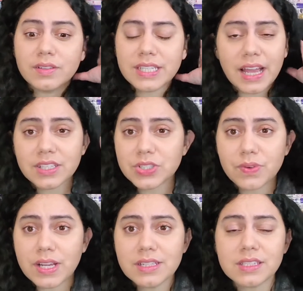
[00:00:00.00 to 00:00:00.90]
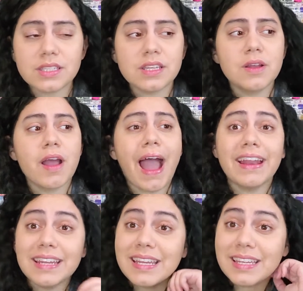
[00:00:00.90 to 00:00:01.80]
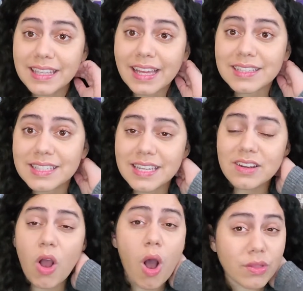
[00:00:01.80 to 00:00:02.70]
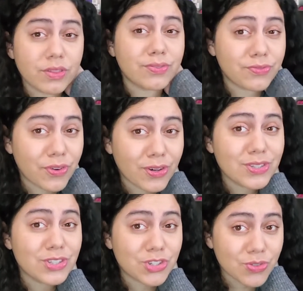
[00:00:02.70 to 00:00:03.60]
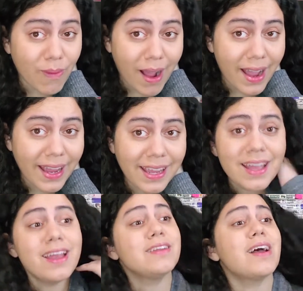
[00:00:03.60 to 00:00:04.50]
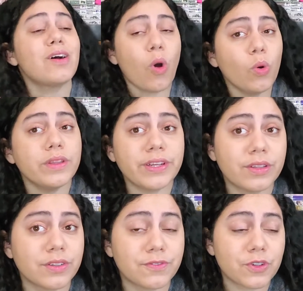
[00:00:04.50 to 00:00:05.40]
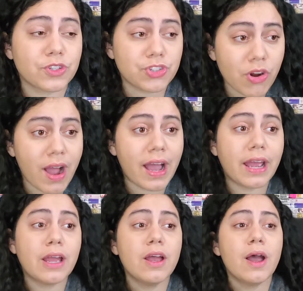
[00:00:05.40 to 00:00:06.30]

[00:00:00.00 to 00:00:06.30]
test runs and he gets it on the first try not only on the first try